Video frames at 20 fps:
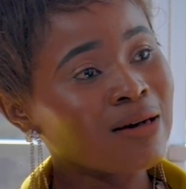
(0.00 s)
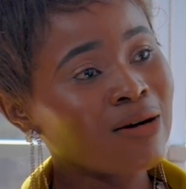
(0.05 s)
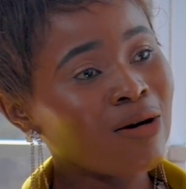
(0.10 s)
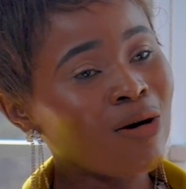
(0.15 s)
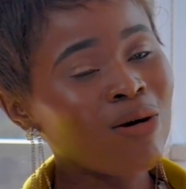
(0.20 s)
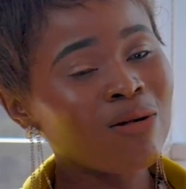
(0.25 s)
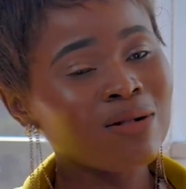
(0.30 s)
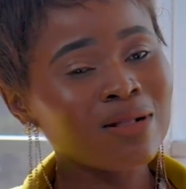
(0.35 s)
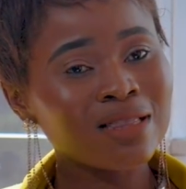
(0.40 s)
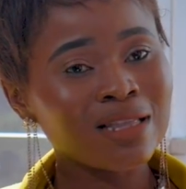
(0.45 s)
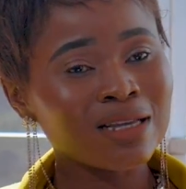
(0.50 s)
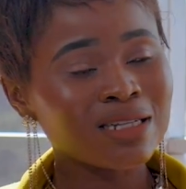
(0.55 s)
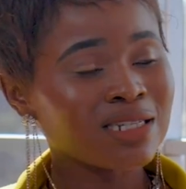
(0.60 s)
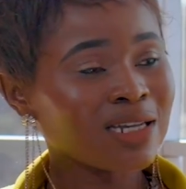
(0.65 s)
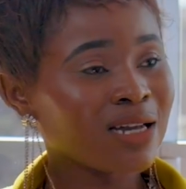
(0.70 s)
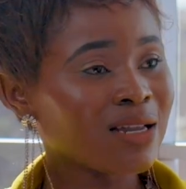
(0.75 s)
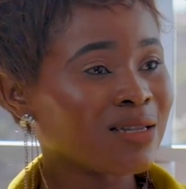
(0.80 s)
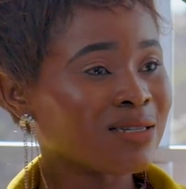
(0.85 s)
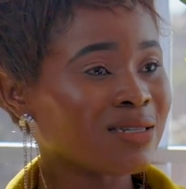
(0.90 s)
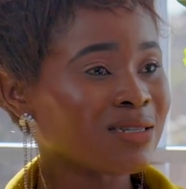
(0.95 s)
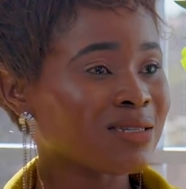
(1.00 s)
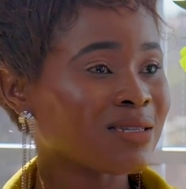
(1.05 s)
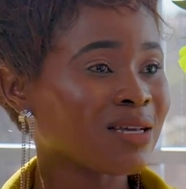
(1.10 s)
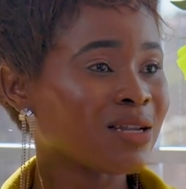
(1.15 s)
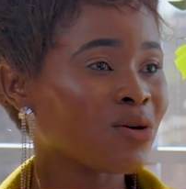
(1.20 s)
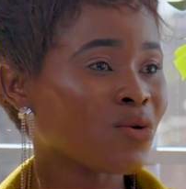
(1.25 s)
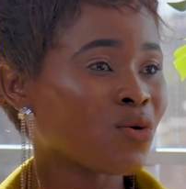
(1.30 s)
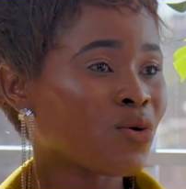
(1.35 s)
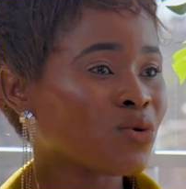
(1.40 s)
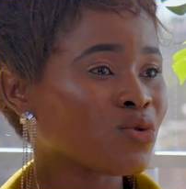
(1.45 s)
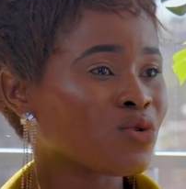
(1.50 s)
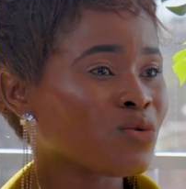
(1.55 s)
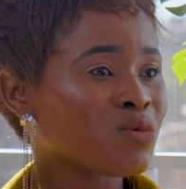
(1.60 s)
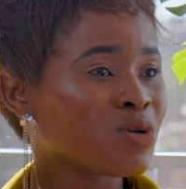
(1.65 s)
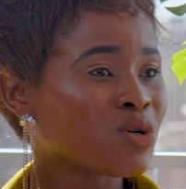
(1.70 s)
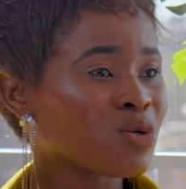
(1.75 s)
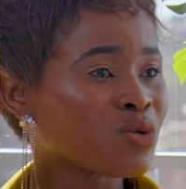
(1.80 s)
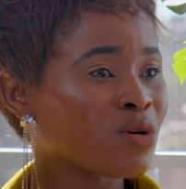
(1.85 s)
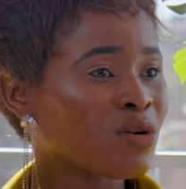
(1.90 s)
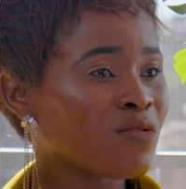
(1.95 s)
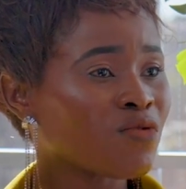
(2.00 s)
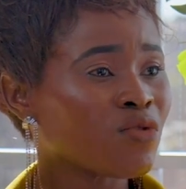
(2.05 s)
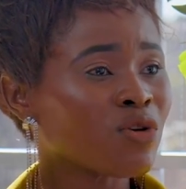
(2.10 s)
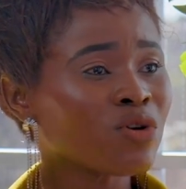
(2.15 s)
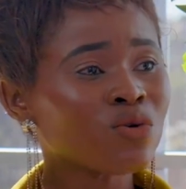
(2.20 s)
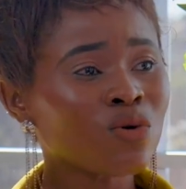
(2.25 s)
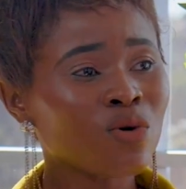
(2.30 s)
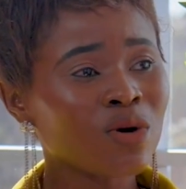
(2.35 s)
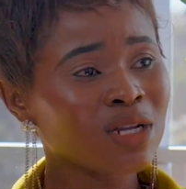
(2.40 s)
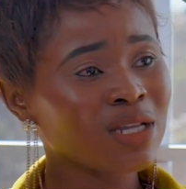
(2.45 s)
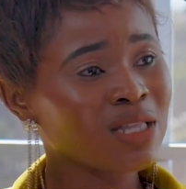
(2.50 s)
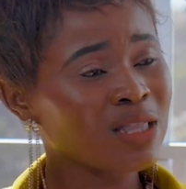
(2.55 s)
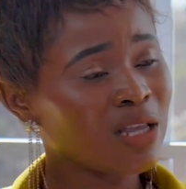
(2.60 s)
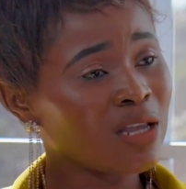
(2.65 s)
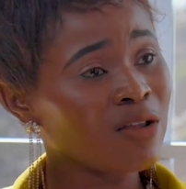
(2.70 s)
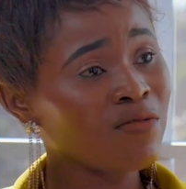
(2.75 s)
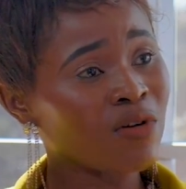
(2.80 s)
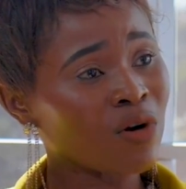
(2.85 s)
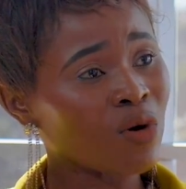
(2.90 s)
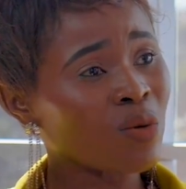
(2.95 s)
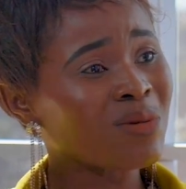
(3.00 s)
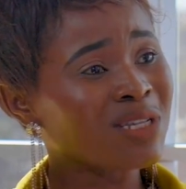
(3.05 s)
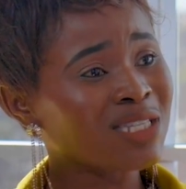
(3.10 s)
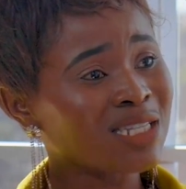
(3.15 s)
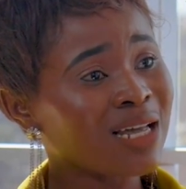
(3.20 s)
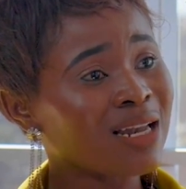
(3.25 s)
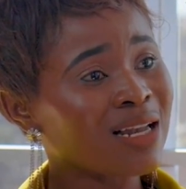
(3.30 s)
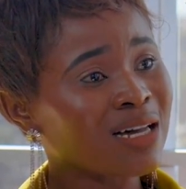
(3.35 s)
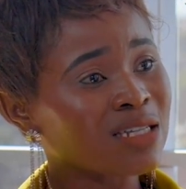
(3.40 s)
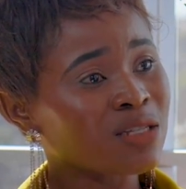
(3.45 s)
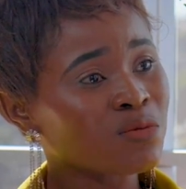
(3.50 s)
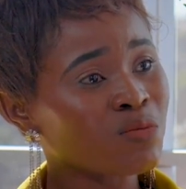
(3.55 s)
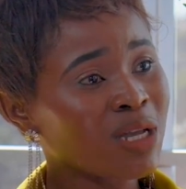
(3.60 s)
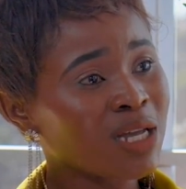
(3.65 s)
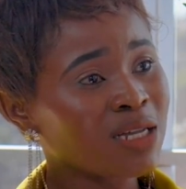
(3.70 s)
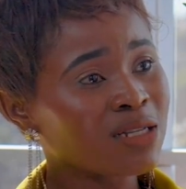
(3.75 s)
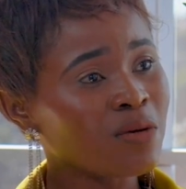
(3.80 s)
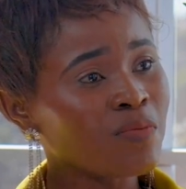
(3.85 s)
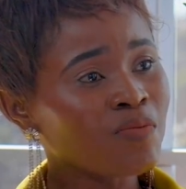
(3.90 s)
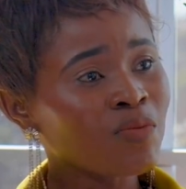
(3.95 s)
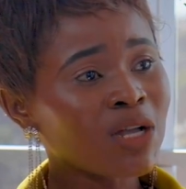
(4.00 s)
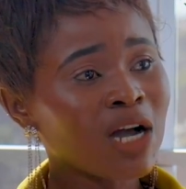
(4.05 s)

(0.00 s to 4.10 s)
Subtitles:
all the challenges that are going to be resolved, not only in the environmental aspect,